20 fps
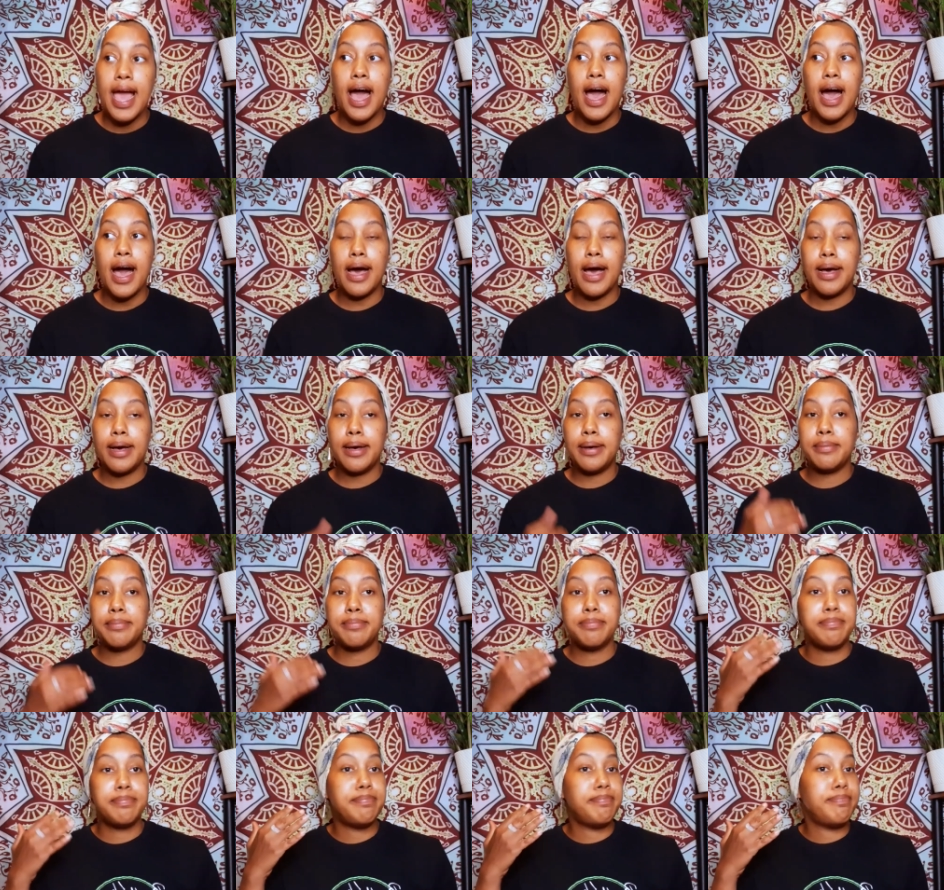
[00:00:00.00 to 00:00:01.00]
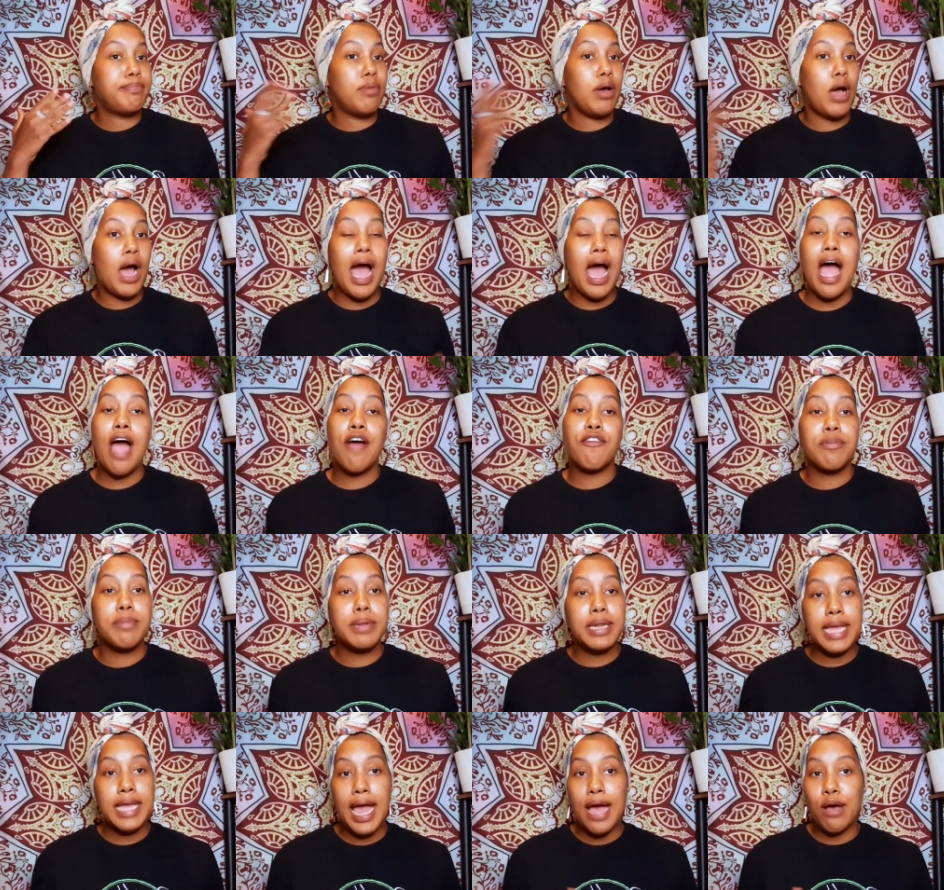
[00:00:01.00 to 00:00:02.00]
Um, however
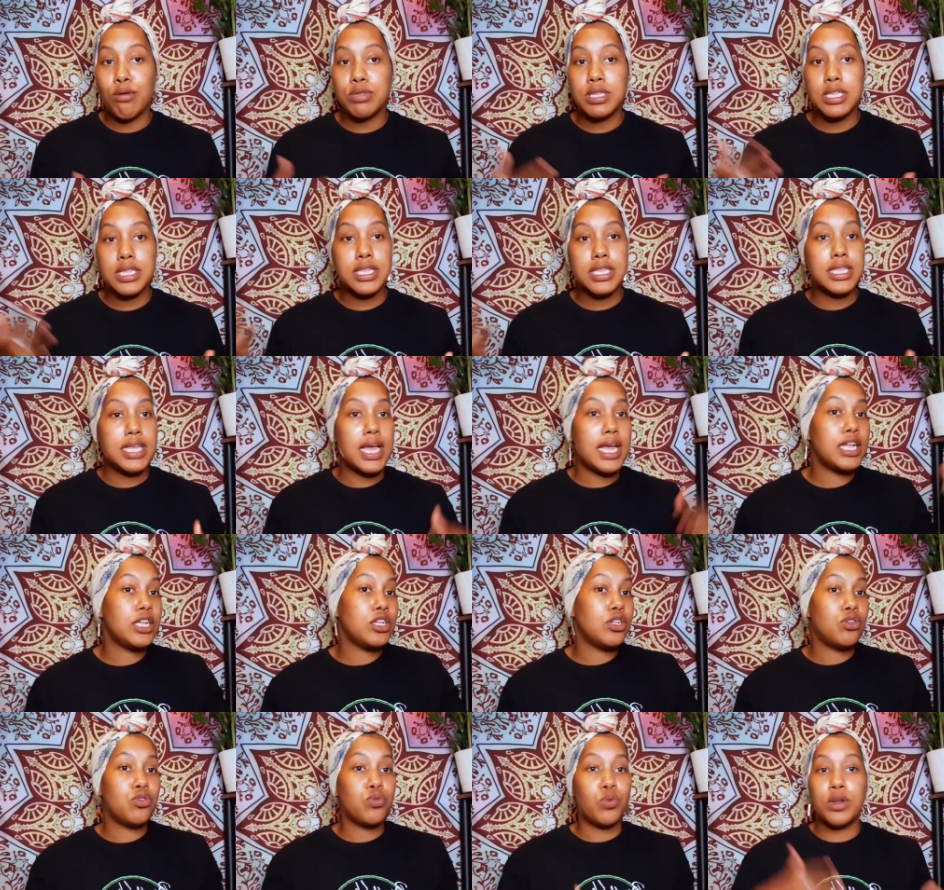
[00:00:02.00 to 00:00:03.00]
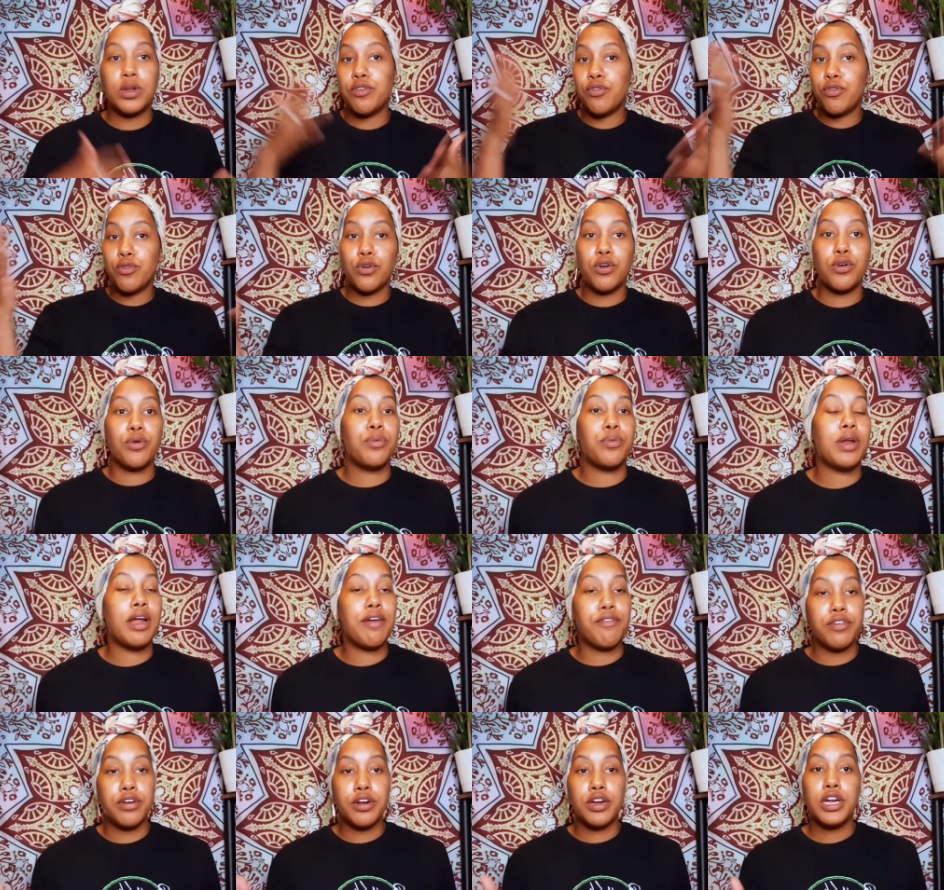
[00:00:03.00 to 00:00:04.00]
many ounces, ten, twenty-four,
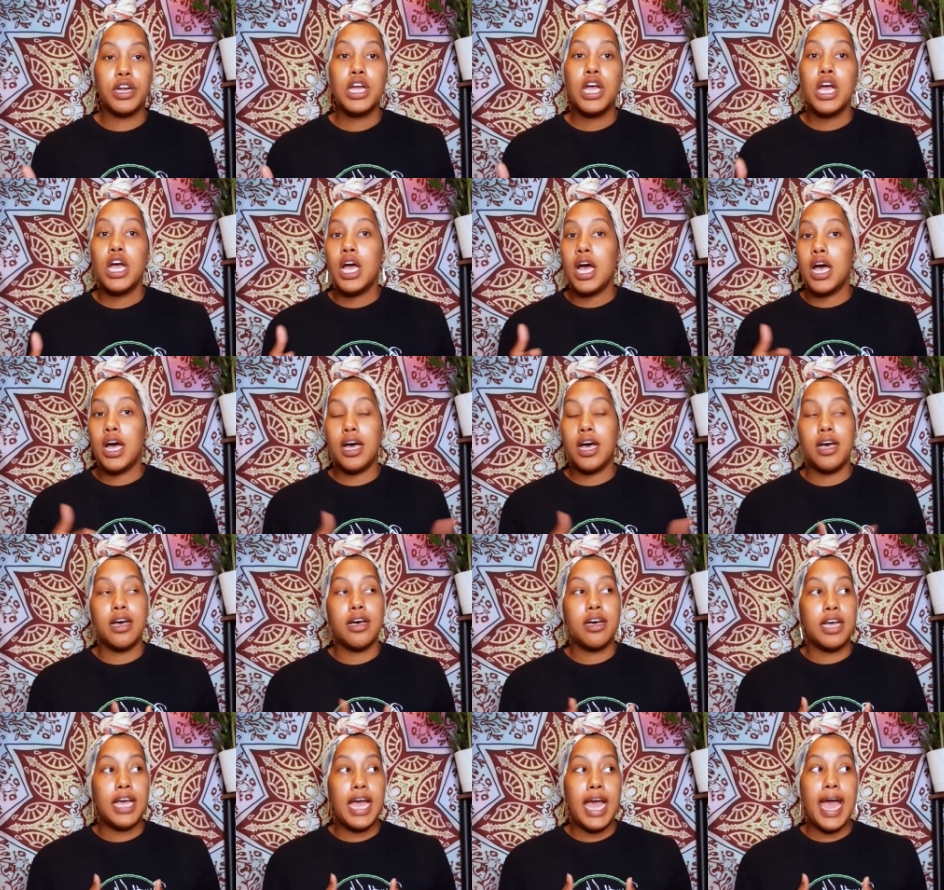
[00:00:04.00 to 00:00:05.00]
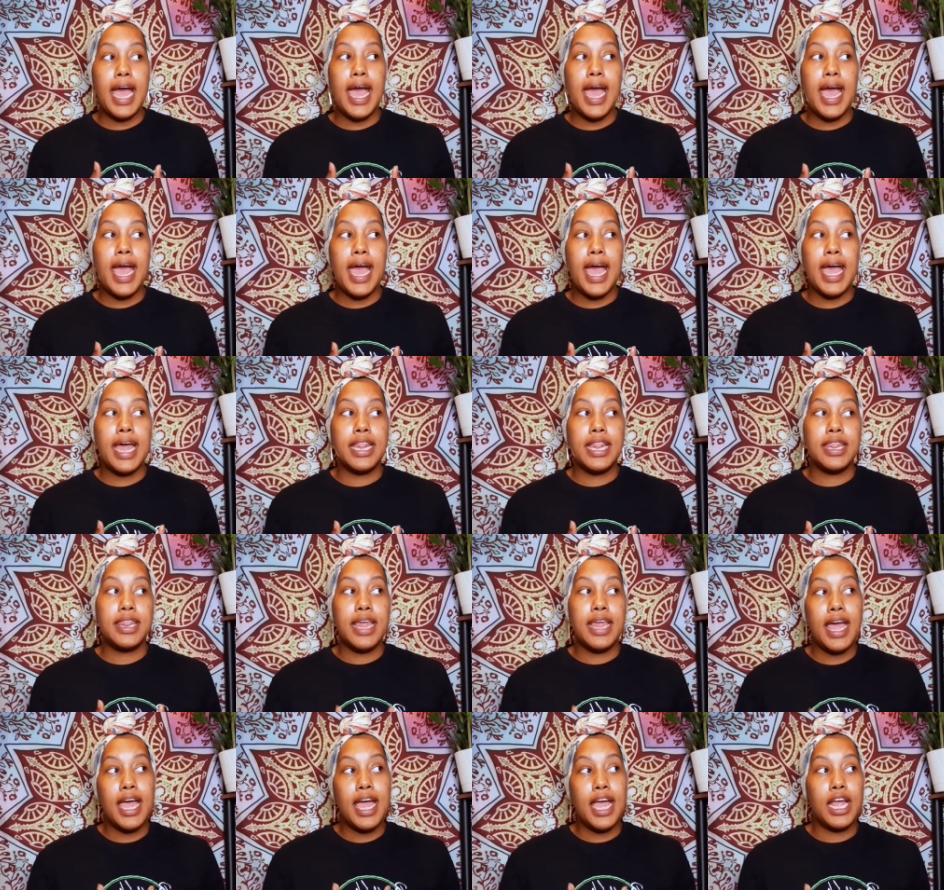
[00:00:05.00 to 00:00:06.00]
whatever. Uh, and
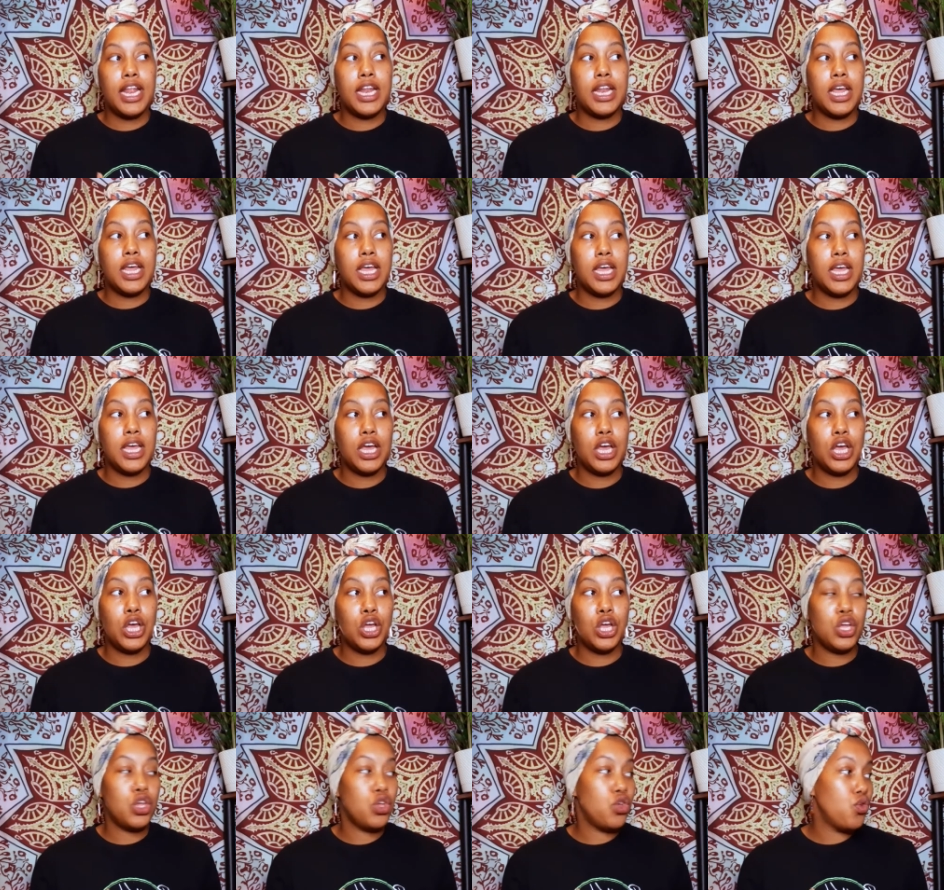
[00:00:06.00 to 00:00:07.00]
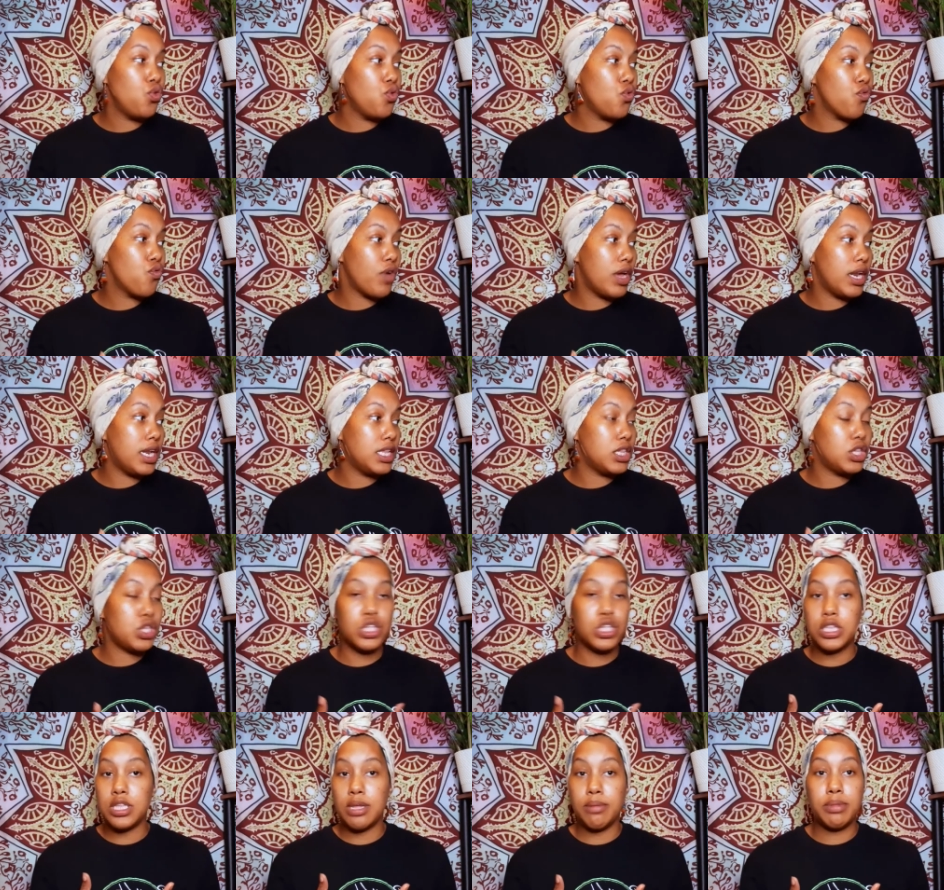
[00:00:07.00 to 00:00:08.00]
then you run
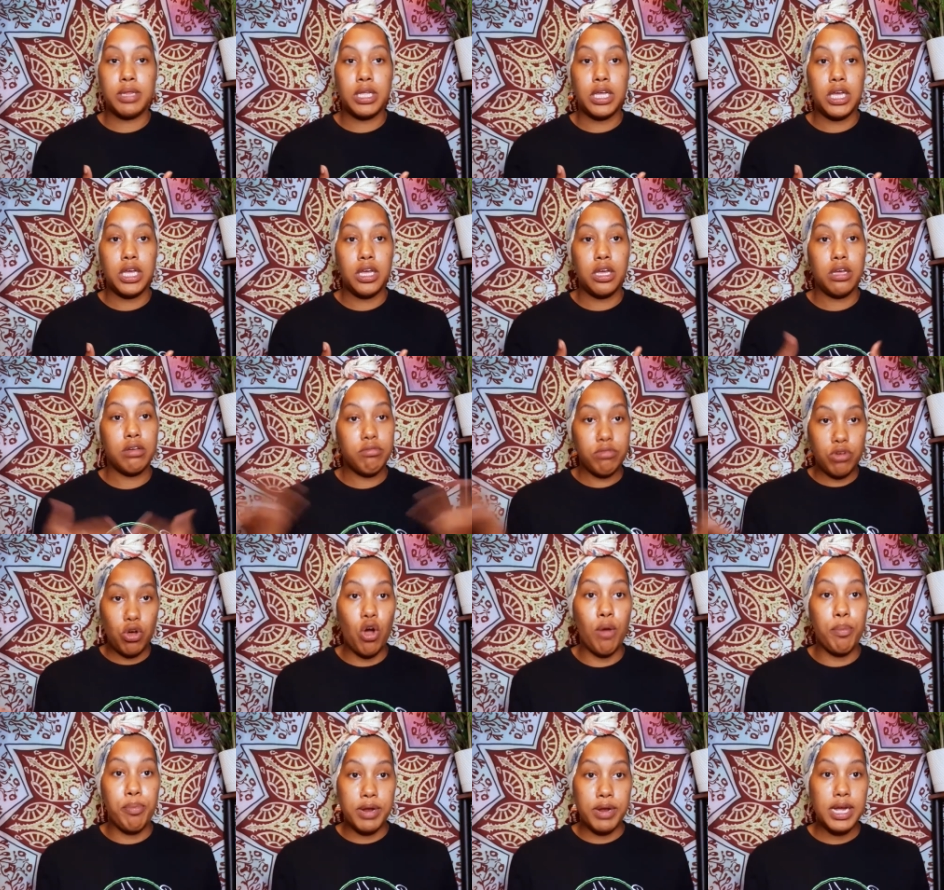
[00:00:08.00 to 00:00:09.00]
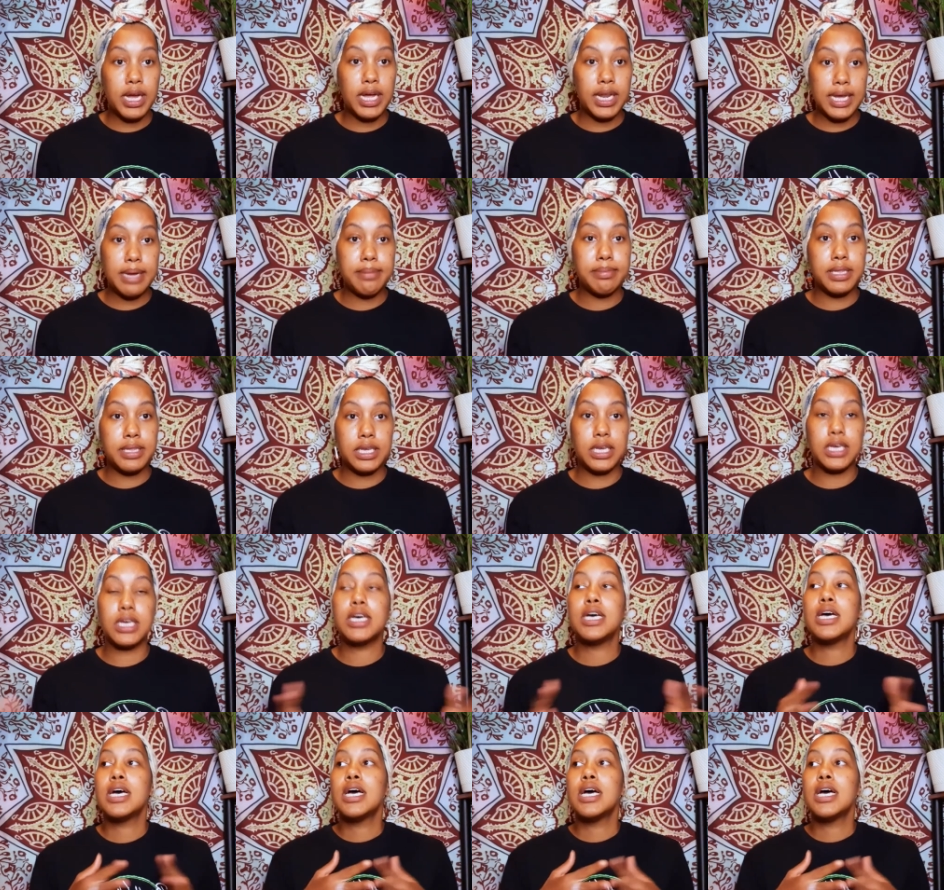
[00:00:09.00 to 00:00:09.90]
into something called preeclampsia.